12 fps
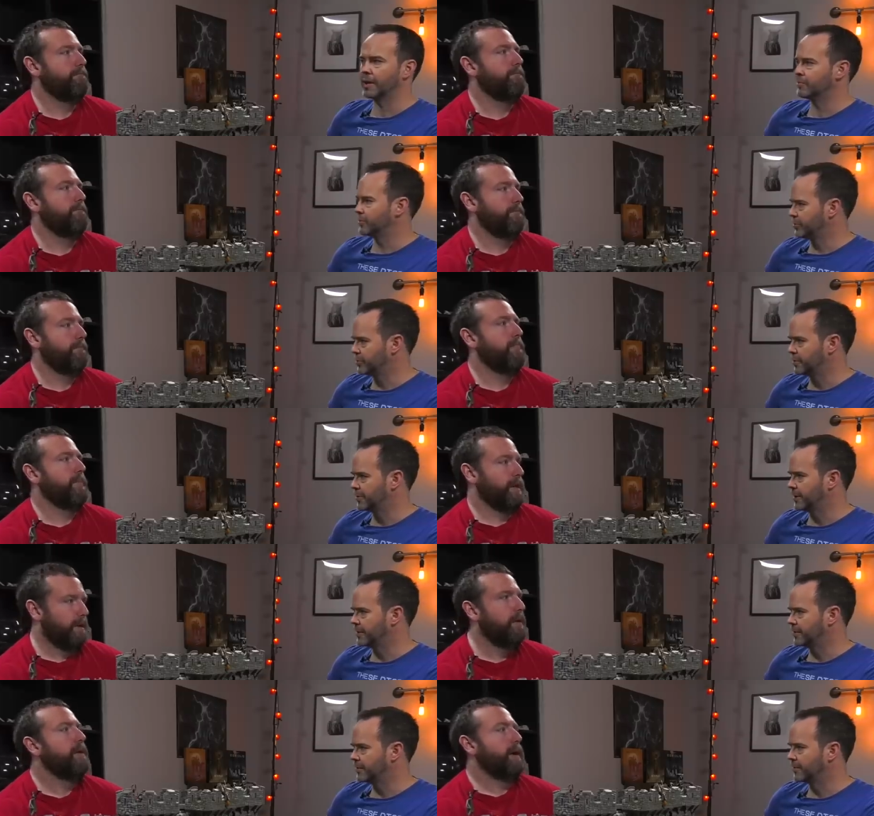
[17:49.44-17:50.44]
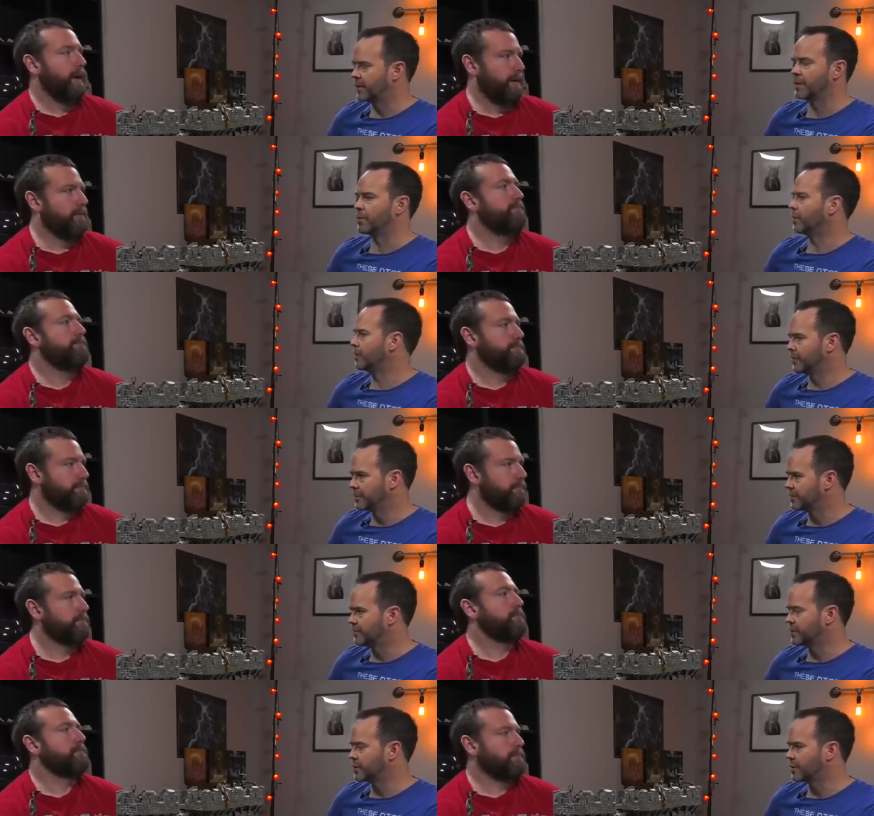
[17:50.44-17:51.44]
Speaker 1: language do you speak?" Uh, okay, uh, we're going on
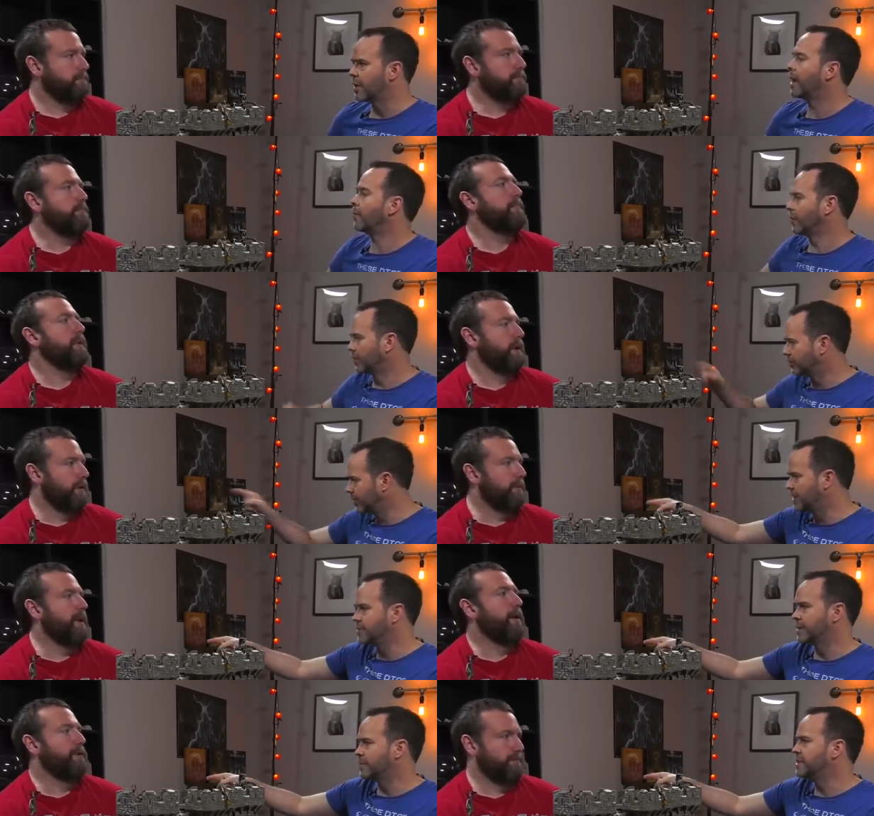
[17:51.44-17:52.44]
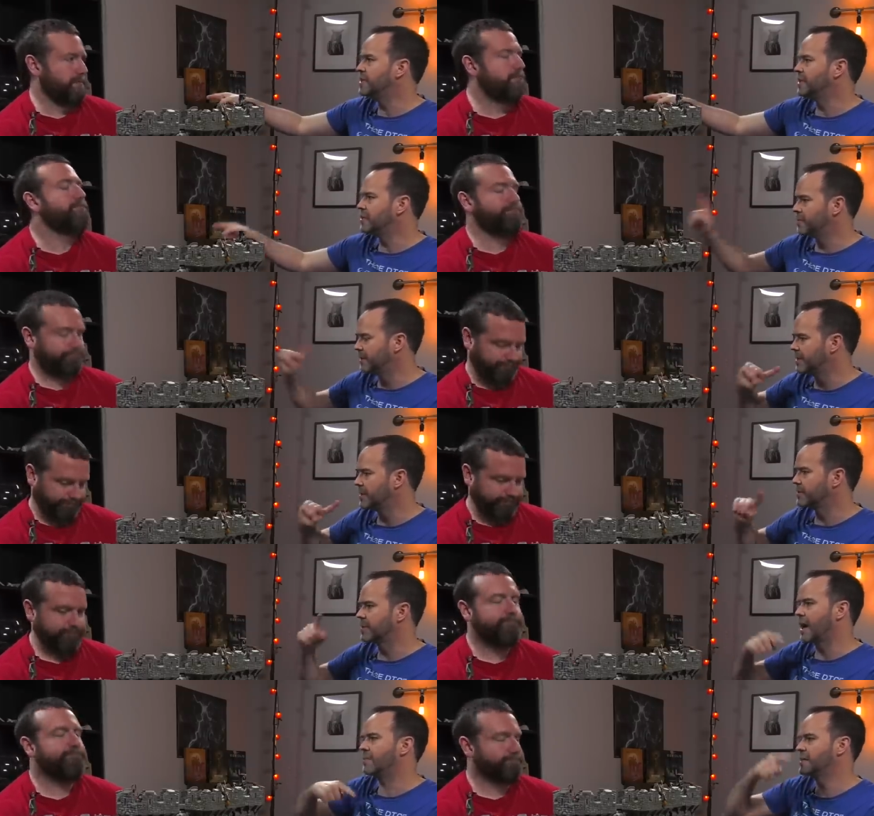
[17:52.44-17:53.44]
this adventure. All right, well, he's going to be teaching me
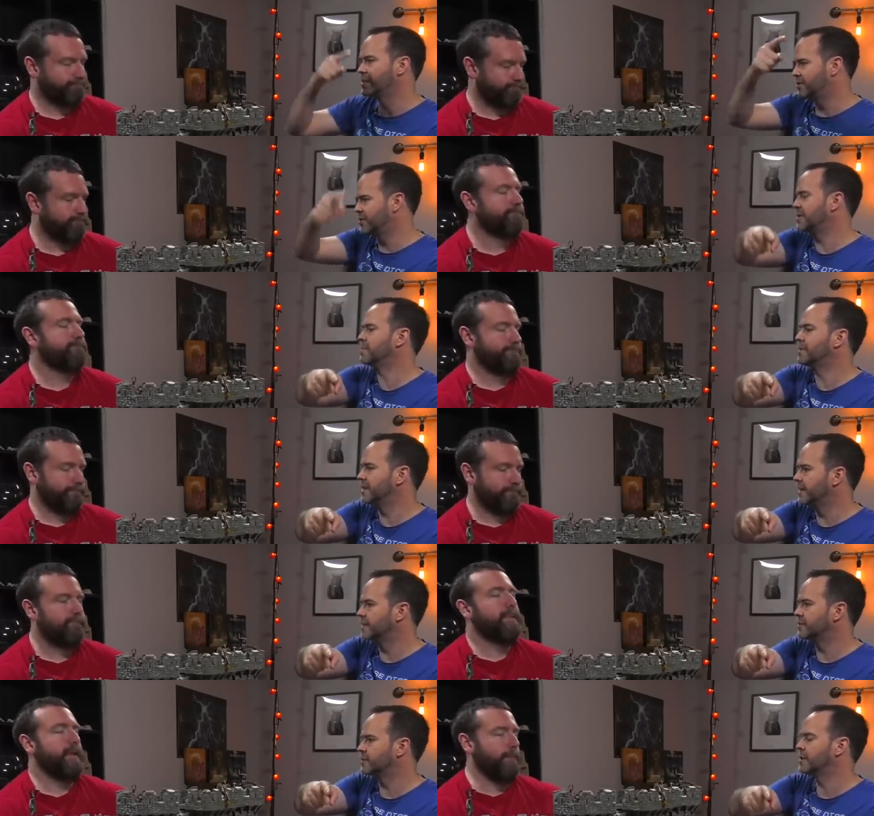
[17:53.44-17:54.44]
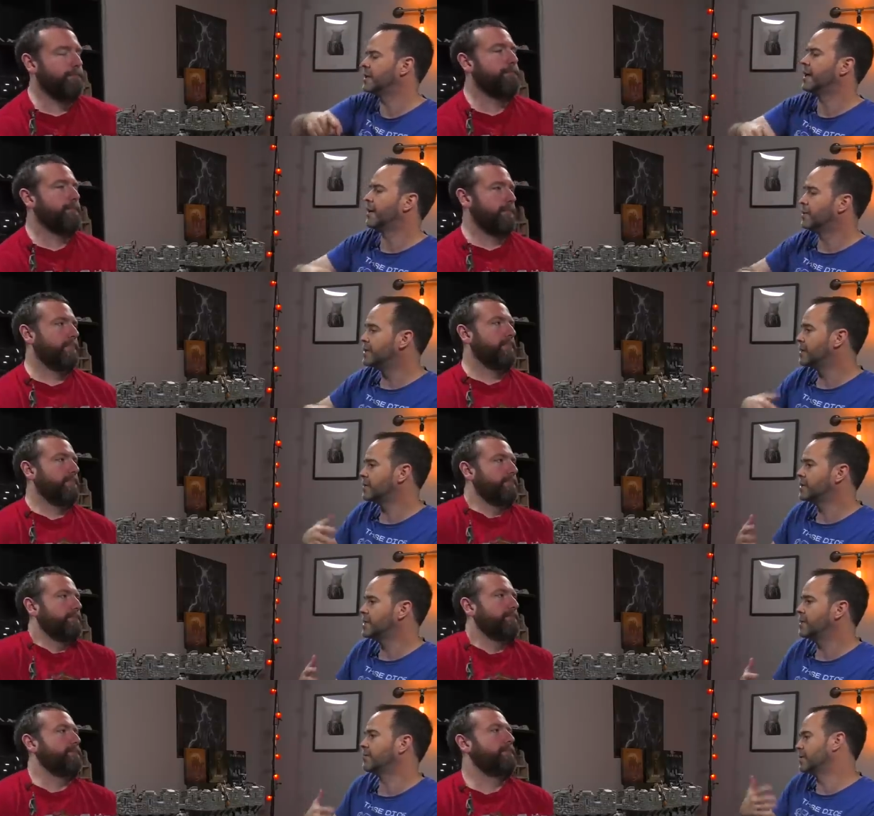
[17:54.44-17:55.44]
this. I'm teaching them this. Yeah. And we tell the
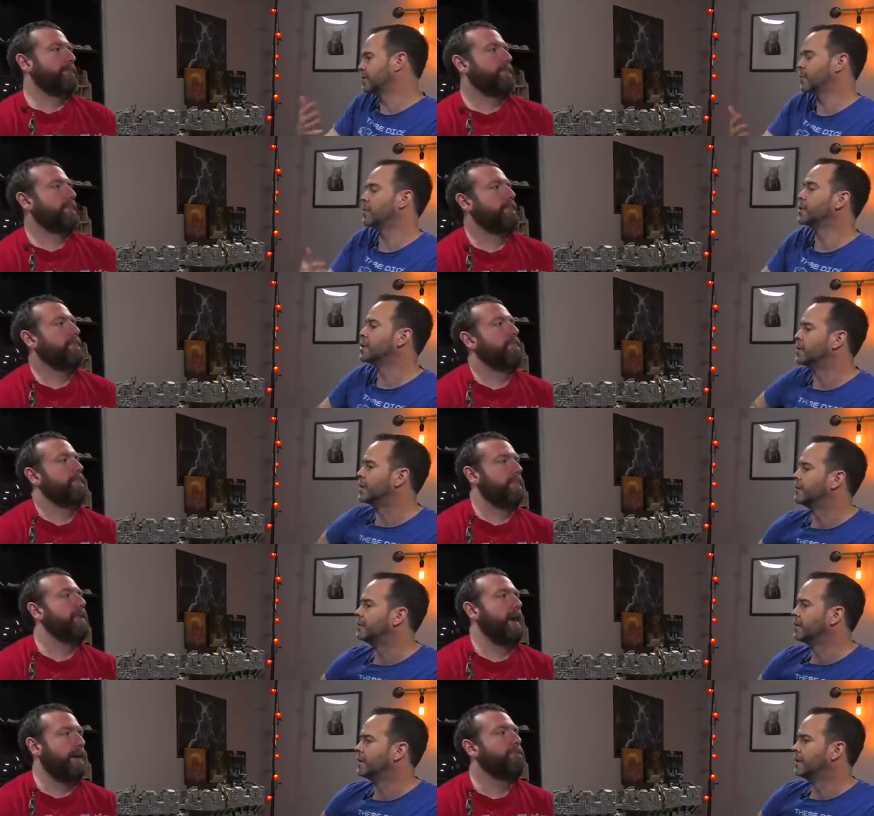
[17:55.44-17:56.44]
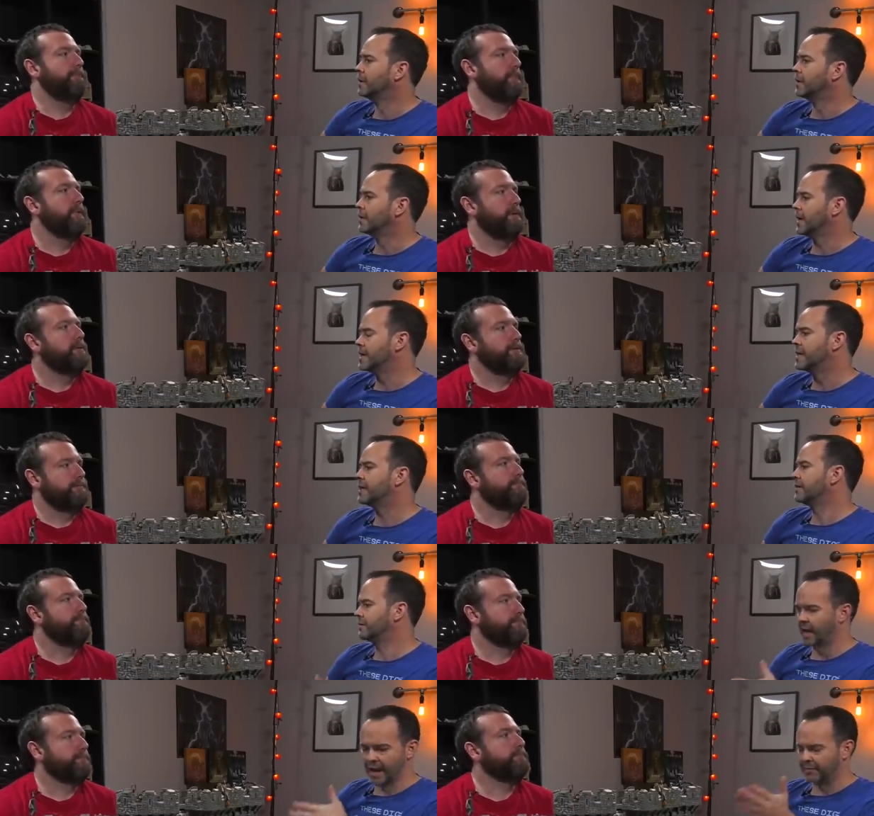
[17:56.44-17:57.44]
DM, "This is what we're doing." Yeah. And
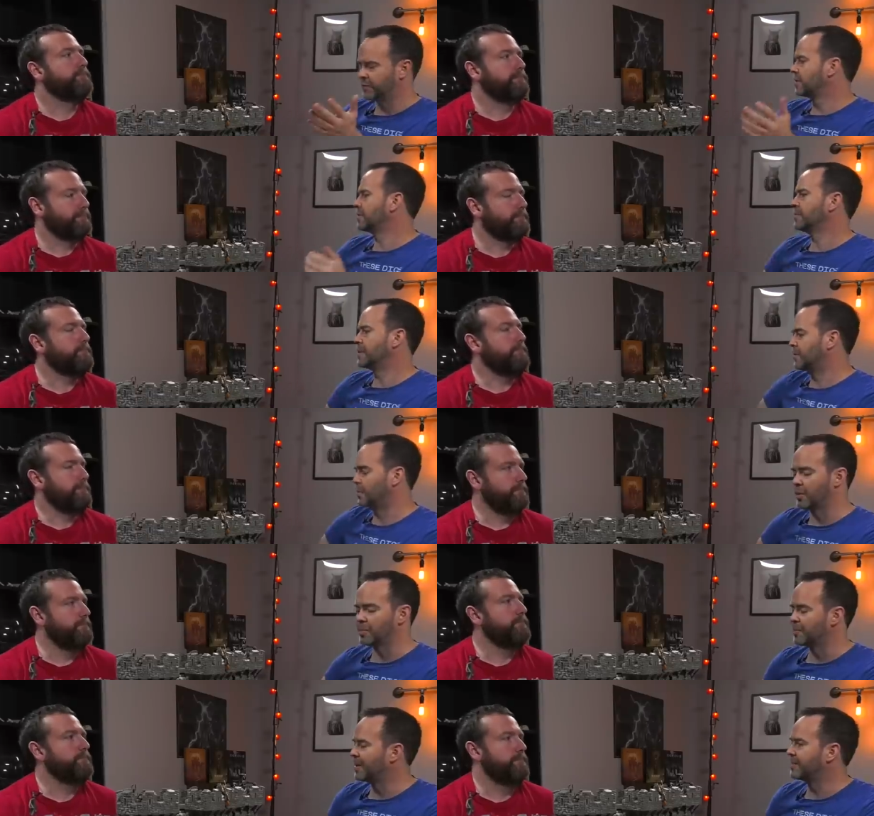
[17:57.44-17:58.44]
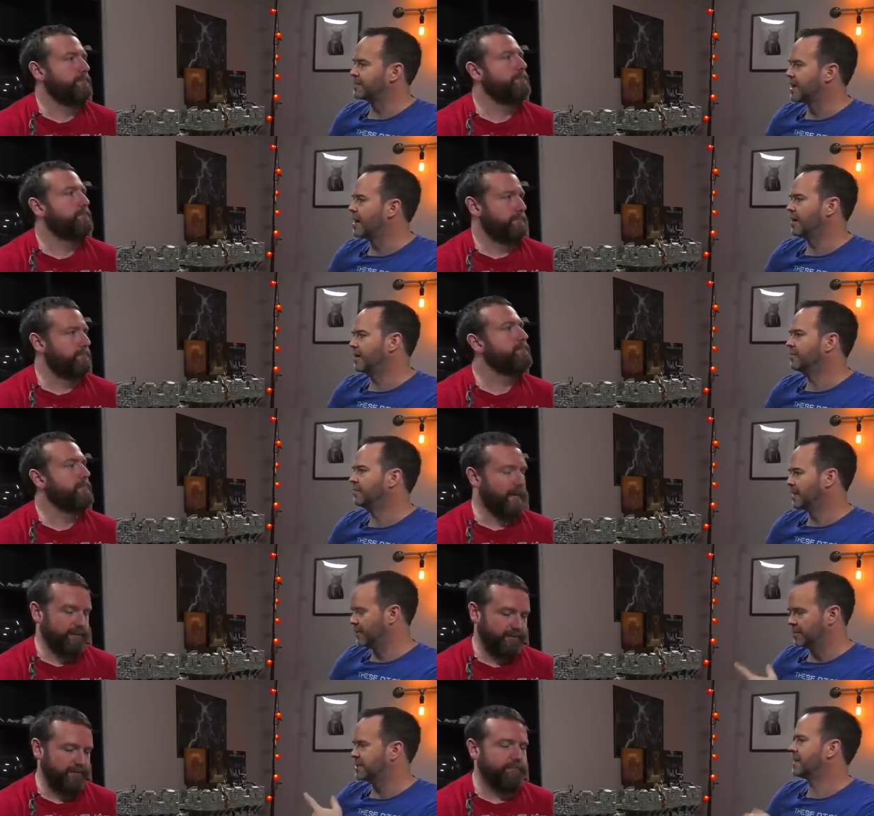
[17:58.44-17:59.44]
then after an appropriate amount of time,
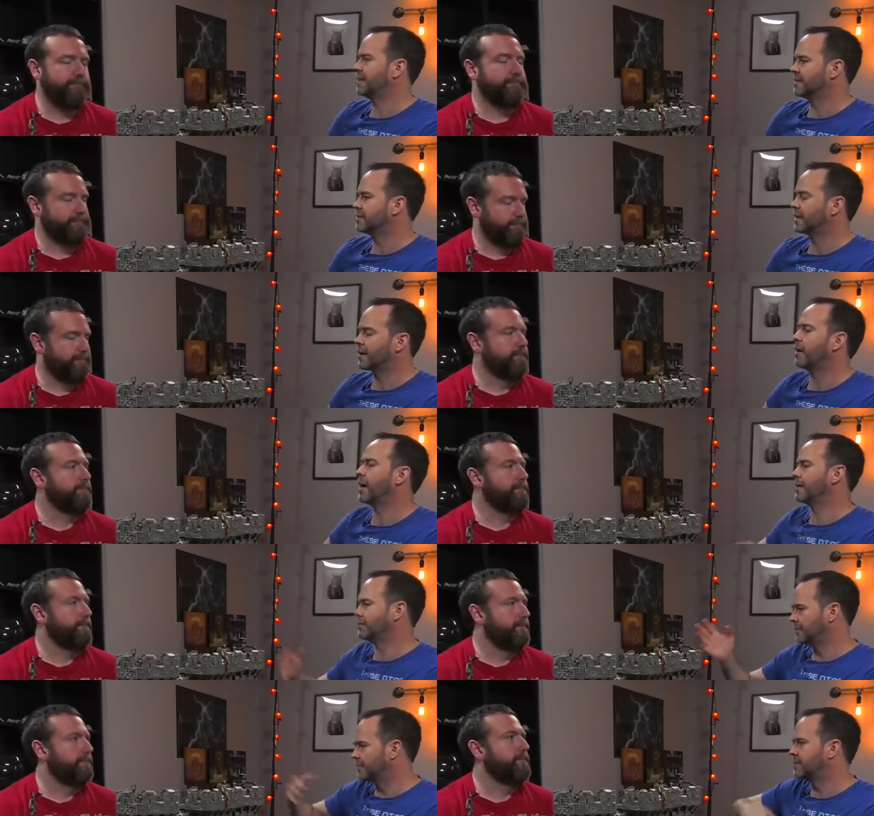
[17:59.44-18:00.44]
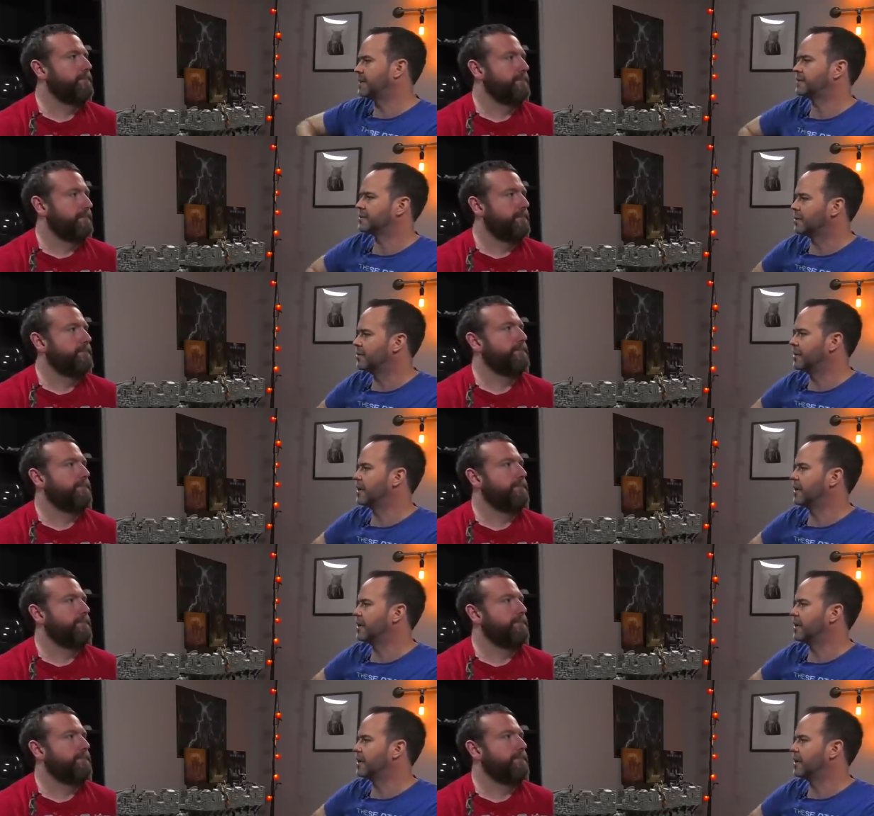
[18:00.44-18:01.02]
yes. he would tell us like, all right, take this gold